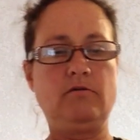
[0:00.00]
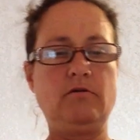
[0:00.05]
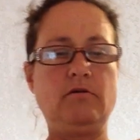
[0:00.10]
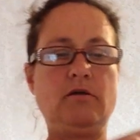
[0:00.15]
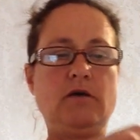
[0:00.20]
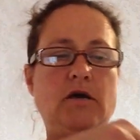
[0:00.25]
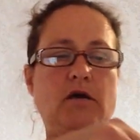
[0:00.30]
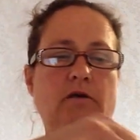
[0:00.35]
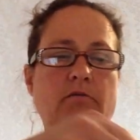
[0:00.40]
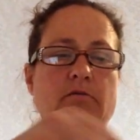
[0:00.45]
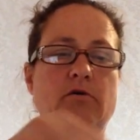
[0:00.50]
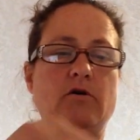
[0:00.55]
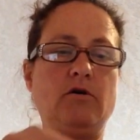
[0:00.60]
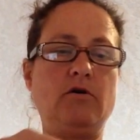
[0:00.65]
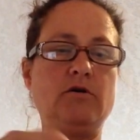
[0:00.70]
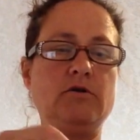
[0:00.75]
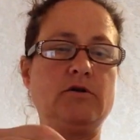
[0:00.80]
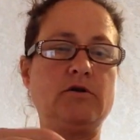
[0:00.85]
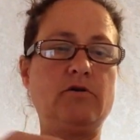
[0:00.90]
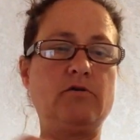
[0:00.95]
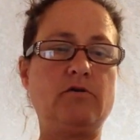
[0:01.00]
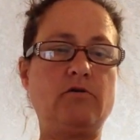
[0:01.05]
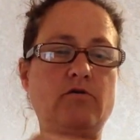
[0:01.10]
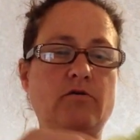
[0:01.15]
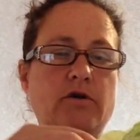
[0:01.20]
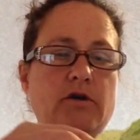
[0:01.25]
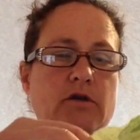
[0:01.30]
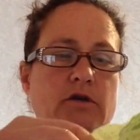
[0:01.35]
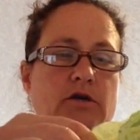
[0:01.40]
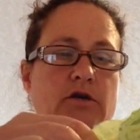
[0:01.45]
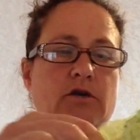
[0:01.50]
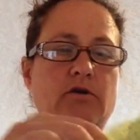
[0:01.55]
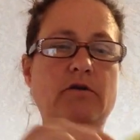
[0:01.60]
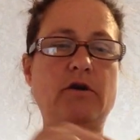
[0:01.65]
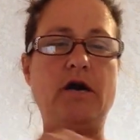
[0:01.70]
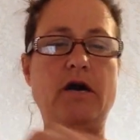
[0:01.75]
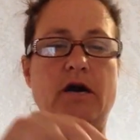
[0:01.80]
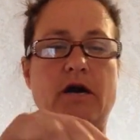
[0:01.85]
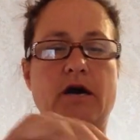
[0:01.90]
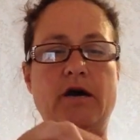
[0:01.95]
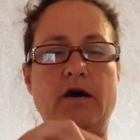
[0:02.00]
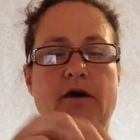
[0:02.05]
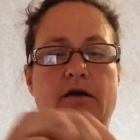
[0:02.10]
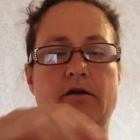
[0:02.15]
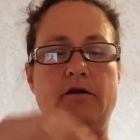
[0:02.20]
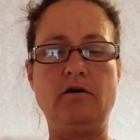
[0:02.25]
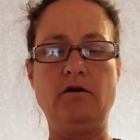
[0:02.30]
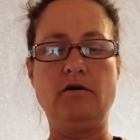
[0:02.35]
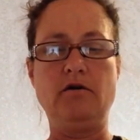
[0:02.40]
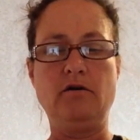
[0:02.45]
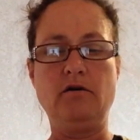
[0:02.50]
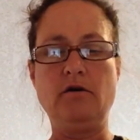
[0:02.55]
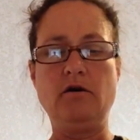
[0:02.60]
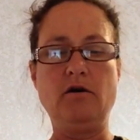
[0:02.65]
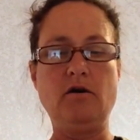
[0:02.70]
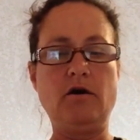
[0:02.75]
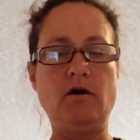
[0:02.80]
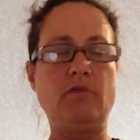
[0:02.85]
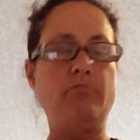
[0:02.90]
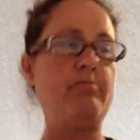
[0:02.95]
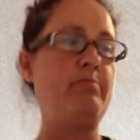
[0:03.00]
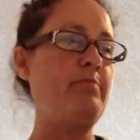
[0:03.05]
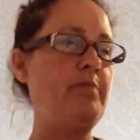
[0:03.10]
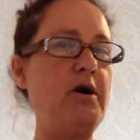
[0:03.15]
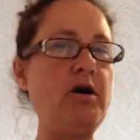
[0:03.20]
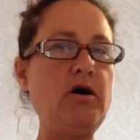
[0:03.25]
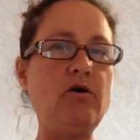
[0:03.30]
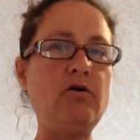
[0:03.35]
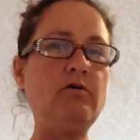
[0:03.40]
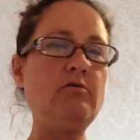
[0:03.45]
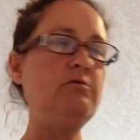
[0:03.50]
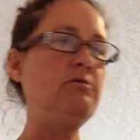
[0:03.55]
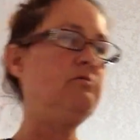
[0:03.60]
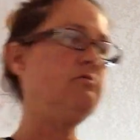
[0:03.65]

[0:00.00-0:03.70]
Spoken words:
And I'm also going to add about,